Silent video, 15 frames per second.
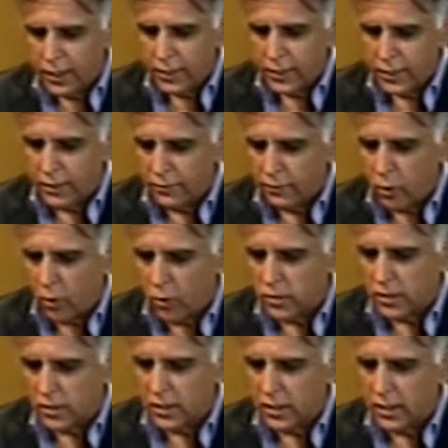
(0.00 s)
And of
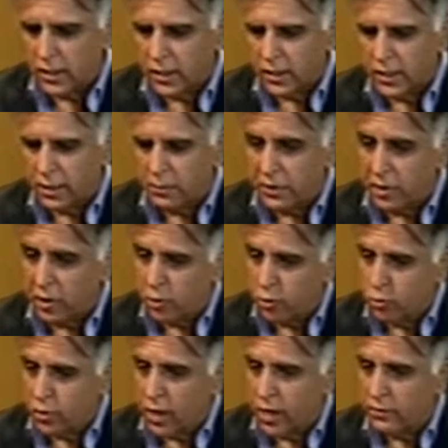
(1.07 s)
course, the company
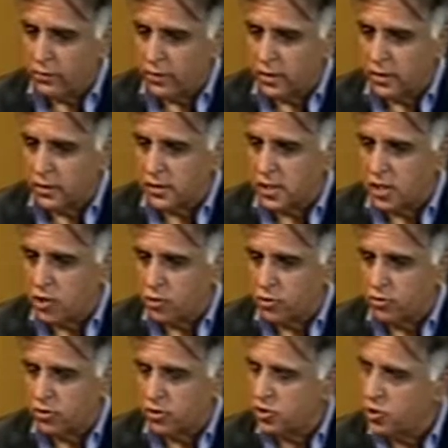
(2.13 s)
you are with is
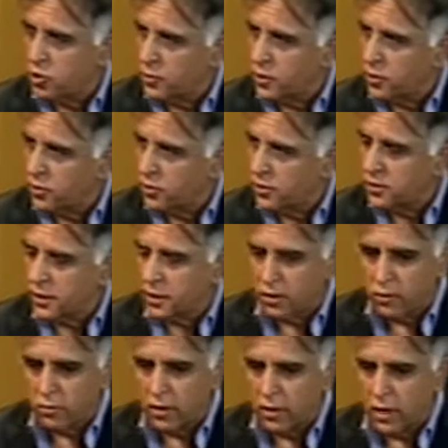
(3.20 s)
huge. It's humongous, and
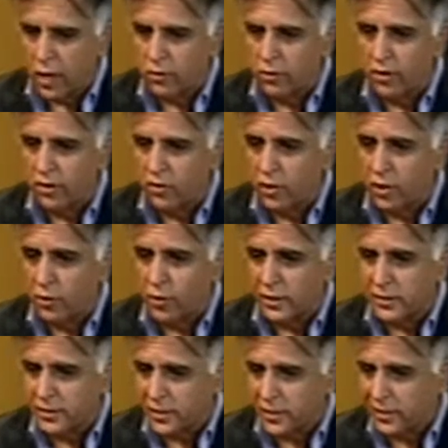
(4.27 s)
you are out in
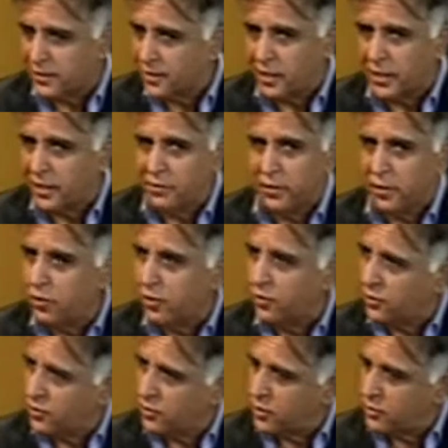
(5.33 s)
31 cities. I didn't even know there
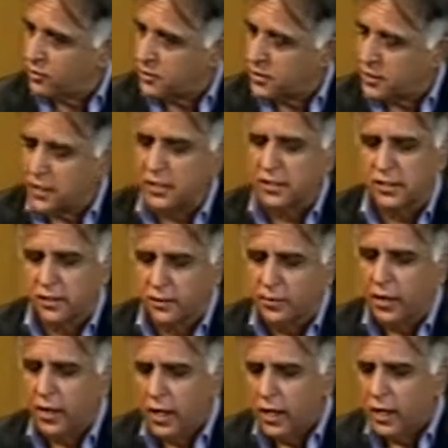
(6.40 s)
were 31 cities now.
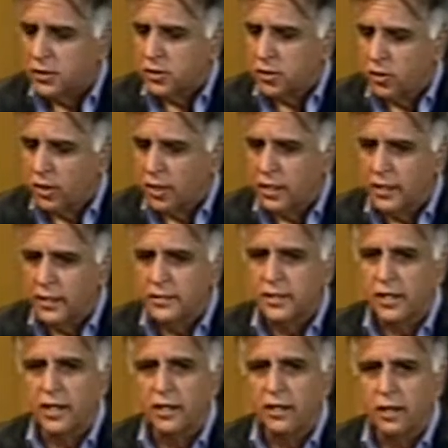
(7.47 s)
So is
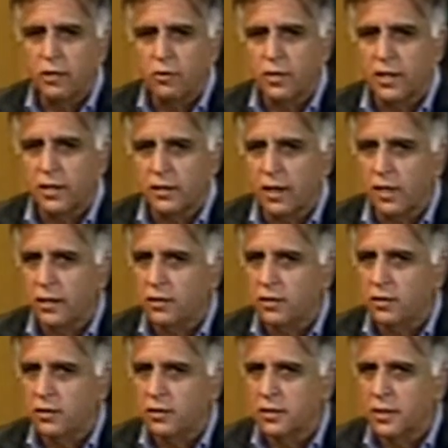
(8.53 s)
there anything you want to tell
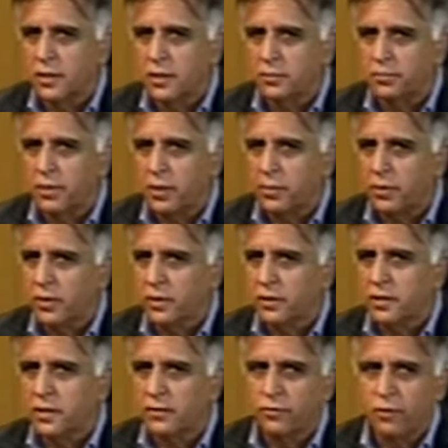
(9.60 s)
your
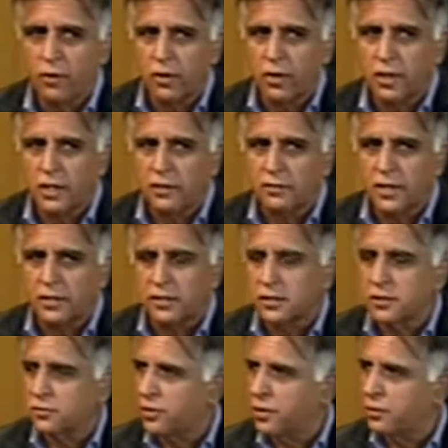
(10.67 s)
people, foreign
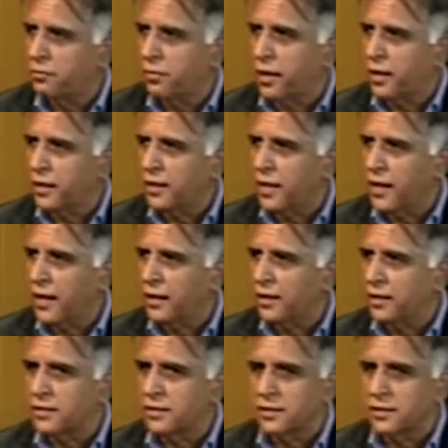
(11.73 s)
investors who want to buy land?